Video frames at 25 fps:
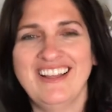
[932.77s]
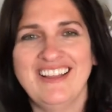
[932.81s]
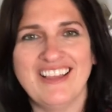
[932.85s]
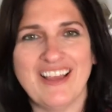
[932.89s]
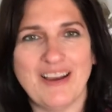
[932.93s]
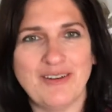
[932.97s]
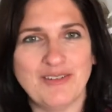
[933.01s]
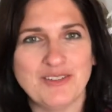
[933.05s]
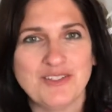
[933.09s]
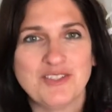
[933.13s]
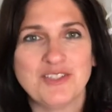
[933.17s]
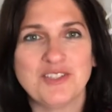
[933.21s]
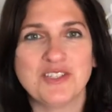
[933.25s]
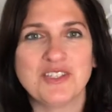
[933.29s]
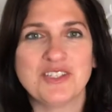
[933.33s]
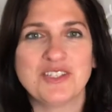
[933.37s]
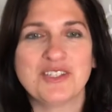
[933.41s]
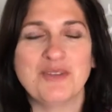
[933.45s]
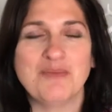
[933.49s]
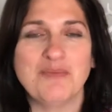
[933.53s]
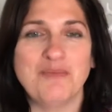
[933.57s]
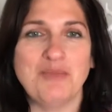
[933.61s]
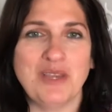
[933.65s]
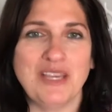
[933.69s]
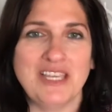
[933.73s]
that was just
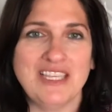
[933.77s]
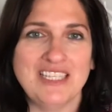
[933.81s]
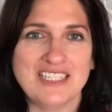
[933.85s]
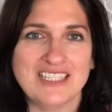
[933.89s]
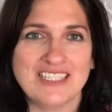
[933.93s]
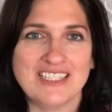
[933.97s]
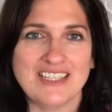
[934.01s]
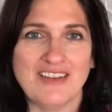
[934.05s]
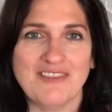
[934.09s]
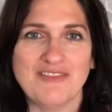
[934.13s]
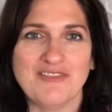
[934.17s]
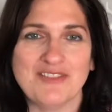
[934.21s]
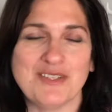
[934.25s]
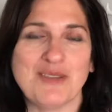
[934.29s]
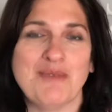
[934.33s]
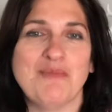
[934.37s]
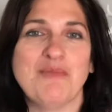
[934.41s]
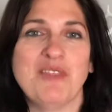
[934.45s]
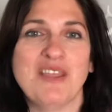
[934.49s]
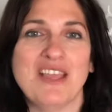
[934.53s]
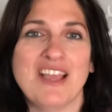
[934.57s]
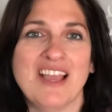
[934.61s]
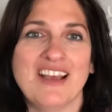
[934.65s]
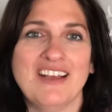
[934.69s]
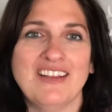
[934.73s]
the base of
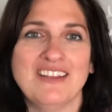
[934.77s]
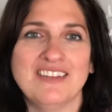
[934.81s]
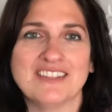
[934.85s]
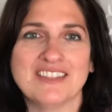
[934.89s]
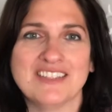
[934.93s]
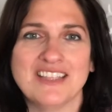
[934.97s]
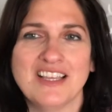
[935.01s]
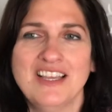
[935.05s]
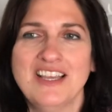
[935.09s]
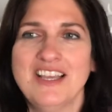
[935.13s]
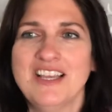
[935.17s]
something else.